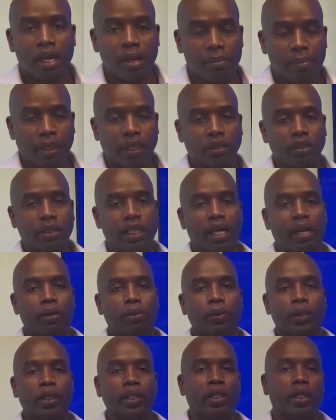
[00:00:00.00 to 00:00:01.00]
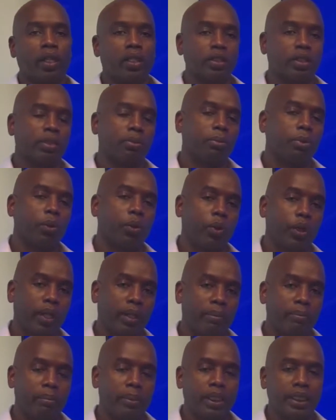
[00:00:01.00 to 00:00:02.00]
because now we are
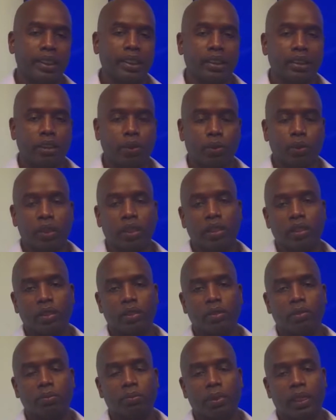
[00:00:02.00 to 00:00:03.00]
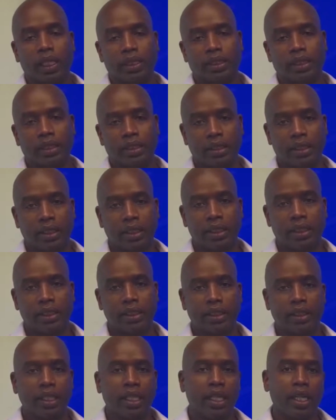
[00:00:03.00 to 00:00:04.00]
supporting business critical
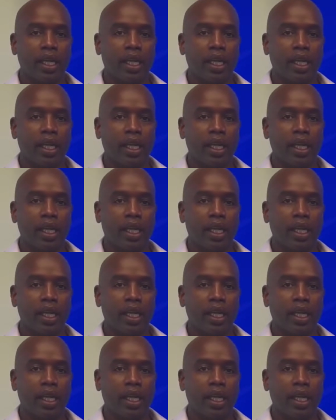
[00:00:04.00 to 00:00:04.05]
processes